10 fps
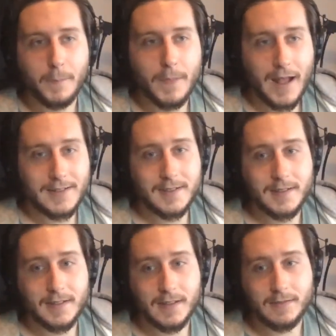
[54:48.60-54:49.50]

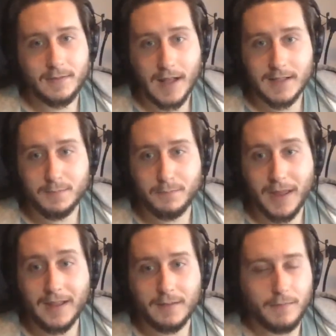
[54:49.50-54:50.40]
That's
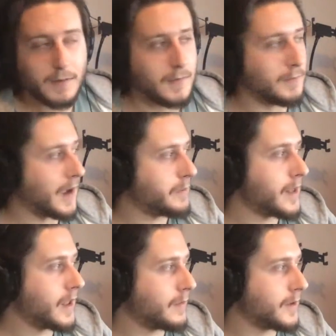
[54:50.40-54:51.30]
big in my
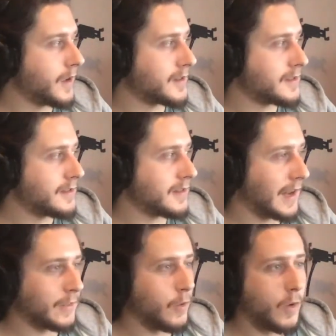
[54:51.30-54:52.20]
opinion, because
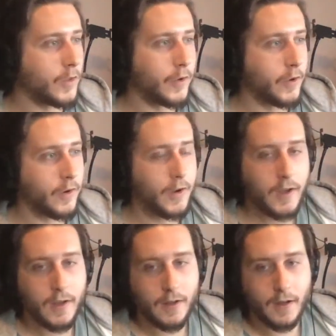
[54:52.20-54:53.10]
like no other
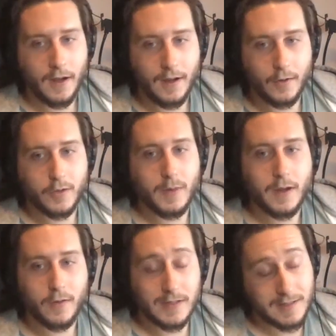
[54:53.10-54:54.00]

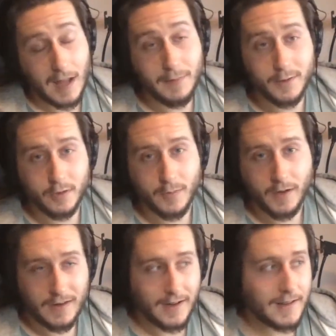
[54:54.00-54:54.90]
automakers, established
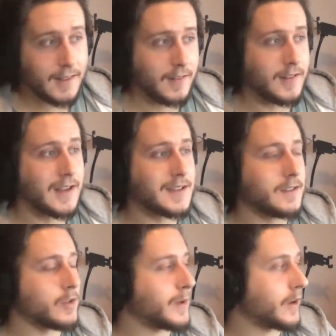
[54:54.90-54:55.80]
automaker, like
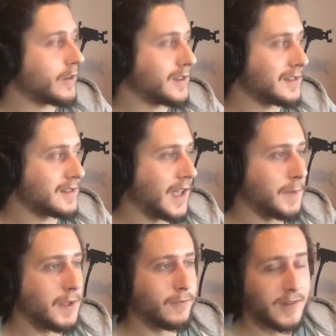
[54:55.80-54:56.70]
legacy automaker, is
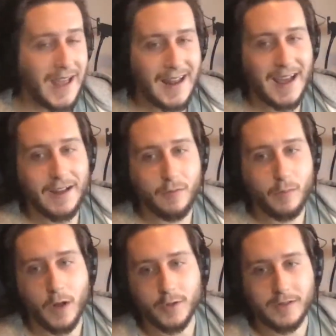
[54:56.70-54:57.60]
aiming for that high of a
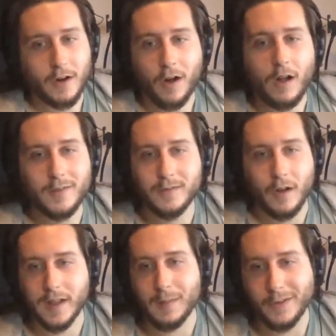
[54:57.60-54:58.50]
production. They're all
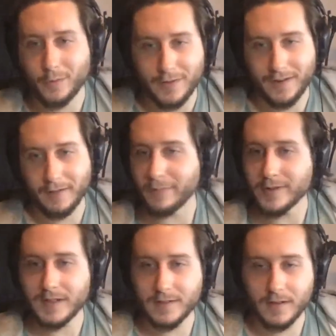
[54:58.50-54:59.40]
talking about
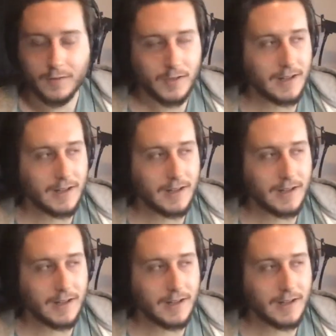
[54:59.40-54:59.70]
25% and such.